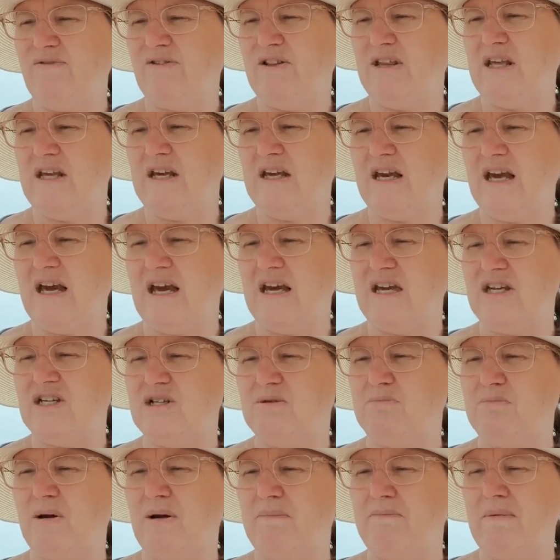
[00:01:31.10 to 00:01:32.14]
for the
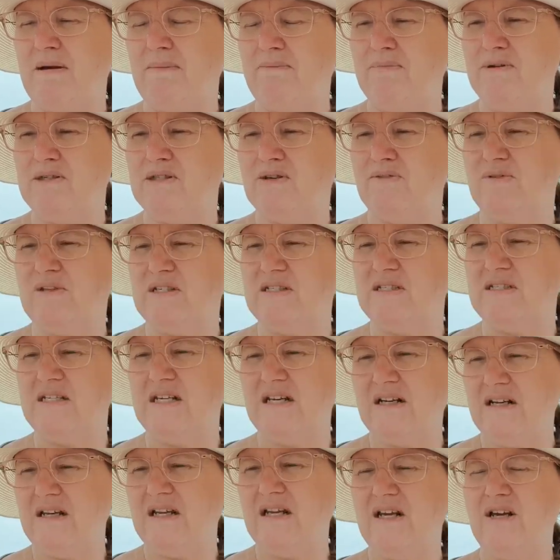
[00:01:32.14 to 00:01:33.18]
occasion by members of the
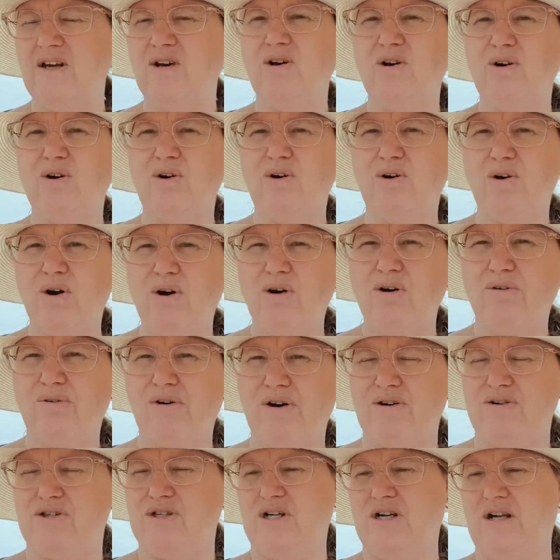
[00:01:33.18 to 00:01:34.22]
Sydney
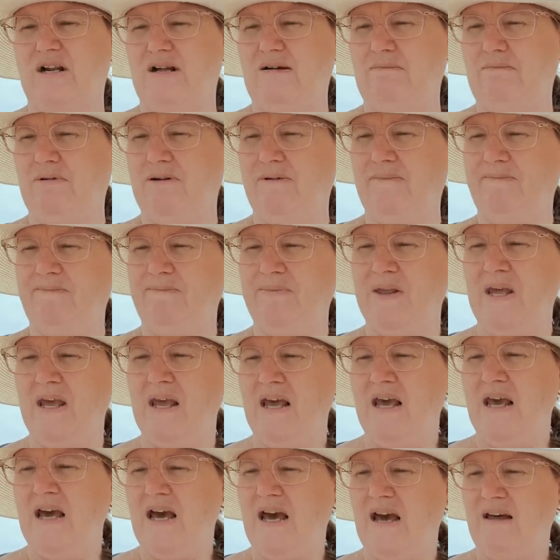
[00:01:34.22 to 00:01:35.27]
Cockroach Club.
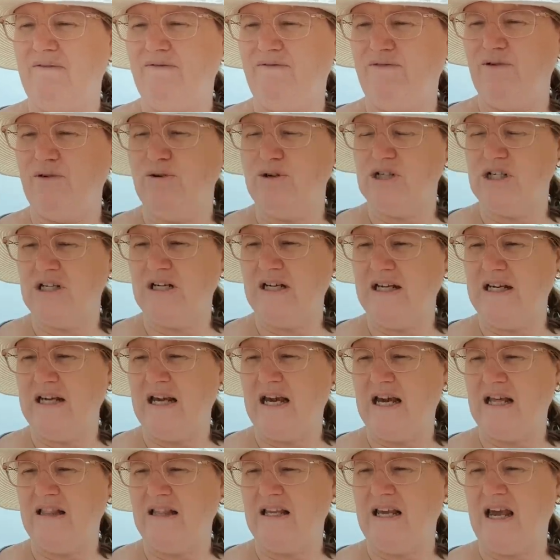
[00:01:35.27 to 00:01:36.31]
Unfortunately,
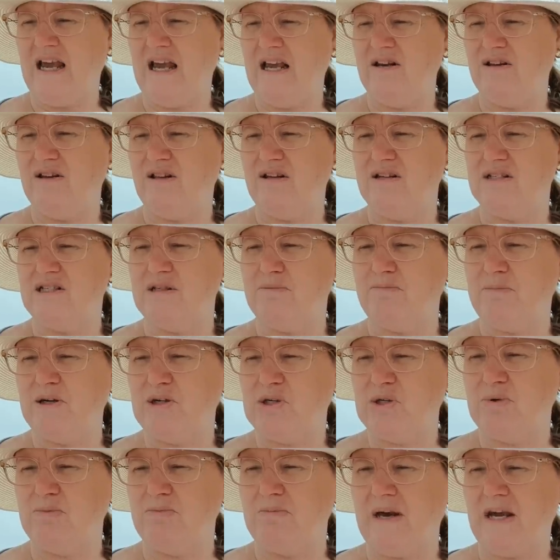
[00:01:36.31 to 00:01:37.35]
at the end of the
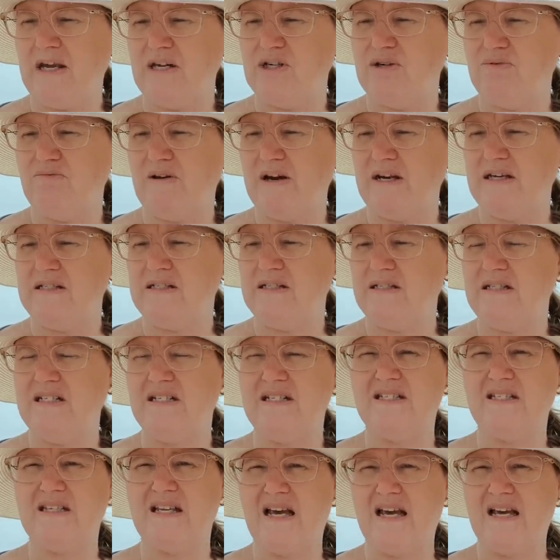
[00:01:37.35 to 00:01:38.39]
special match race,
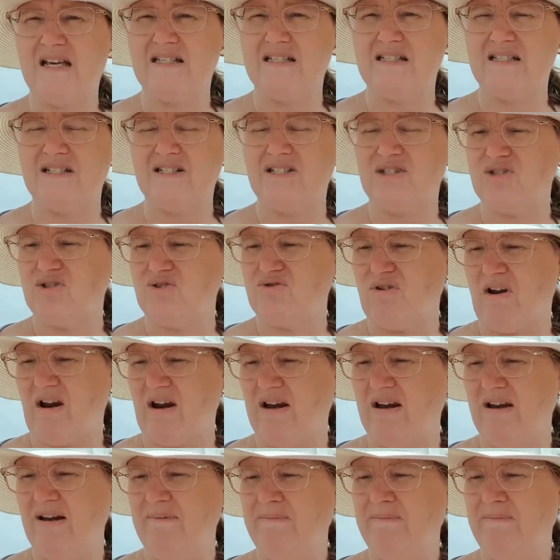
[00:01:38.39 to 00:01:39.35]
disaster struck.